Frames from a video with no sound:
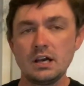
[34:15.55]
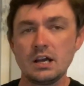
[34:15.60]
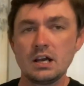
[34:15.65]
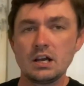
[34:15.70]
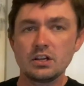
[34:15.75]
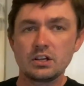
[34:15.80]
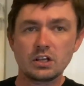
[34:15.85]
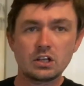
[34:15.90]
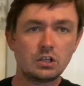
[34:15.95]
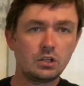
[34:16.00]

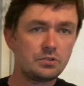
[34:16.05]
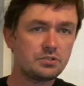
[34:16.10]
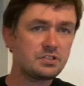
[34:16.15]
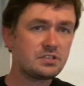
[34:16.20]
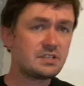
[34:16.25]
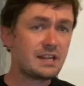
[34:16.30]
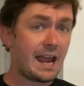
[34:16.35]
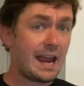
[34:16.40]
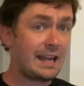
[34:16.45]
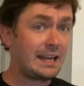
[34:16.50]
The closest
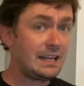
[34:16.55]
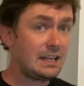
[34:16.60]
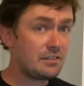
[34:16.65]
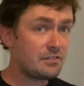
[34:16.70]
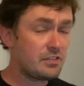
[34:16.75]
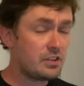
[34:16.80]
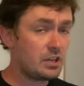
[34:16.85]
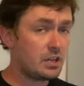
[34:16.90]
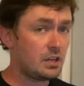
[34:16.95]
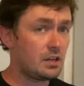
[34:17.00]
any of
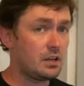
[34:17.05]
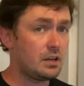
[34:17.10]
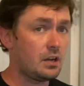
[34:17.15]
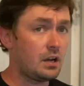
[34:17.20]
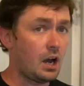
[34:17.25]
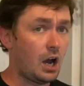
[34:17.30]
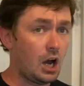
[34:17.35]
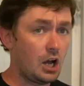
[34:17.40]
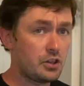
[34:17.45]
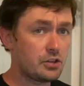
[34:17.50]
the
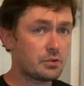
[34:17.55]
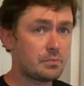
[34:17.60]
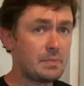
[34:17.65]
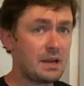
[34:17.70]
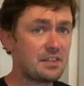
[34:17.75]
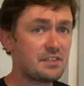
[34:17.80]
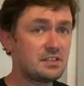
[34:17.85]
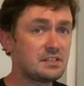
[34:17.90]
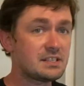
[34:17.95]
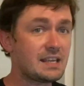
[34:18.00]
other
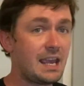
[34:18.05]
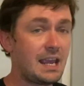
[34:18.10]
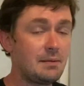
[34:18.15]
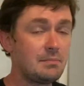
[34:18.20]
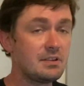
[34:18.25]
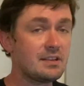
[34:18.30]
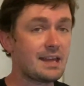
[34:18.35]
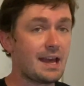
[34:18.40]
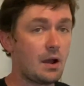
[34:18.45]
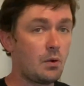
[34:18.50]
methods came to
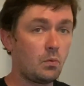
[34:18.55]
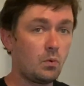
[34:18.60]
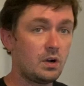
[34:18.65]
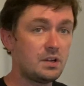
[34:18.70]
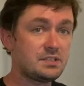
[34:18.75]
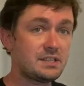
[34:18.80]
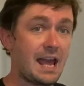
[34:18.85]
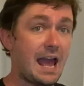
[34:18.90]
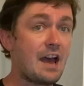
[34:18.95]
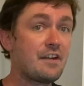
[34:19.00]
that was
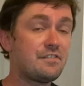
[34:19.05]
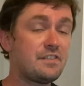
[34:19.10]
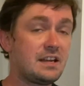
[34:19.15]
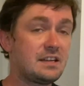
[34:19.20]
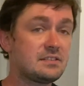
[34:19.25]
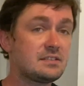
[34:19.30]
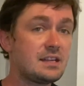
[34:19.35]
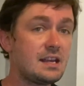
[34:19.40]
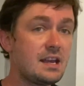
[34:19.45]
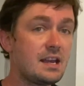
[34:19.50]

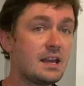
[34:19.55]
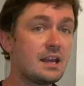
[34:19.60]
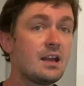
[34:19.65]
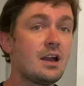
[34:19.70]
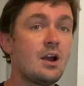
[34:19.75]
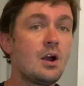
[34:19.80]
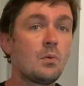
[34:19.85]
FSA,